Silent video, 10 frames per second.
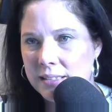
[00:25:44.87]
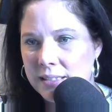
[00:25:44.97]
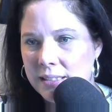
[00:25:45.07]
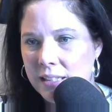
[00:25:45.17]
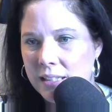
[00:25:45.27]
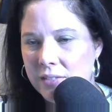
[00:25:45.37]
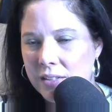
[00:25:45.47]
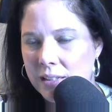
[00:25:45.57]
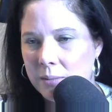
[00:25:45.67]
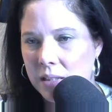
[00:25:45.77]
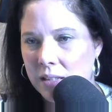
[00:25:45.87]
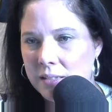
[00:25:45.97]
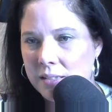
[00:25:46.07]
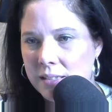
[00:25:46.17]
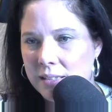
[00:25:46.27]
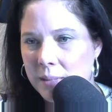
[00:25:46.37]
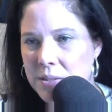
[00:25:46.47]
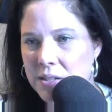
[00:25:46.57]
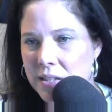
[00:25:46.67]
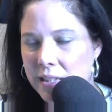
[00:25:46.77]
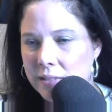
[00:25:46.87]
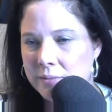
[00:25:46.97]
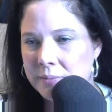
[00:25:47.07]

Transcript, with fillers: Jennifer, I'm lost. I'm sorry.